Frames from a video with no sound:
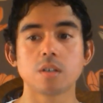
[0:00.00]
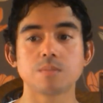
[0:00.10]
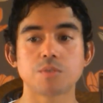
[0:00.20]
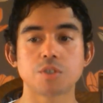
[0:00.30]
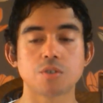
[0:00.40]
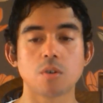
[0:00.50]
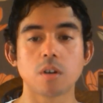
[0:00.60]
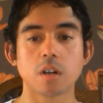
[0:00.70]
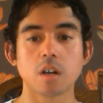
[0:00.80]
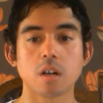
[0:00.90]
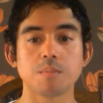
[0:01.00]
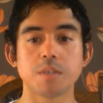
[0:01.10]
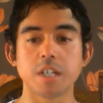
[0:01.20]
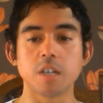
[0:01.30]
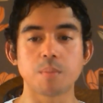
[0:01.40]
stronger,
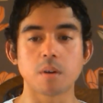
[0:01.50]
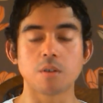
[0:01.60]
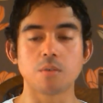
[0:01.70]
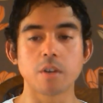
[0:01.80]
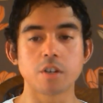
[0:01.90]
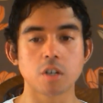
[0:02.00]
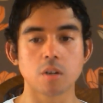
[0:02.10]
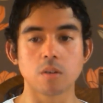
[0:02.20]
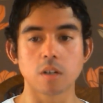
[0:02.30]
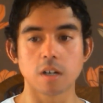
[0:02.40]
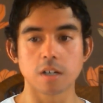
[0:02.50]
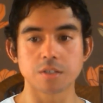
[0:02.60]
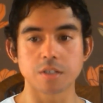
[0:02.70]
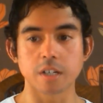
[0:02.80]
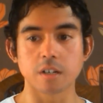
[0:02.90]
deeper, richer, longer
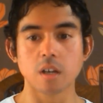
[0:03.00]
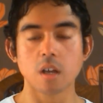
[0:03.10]
lasting.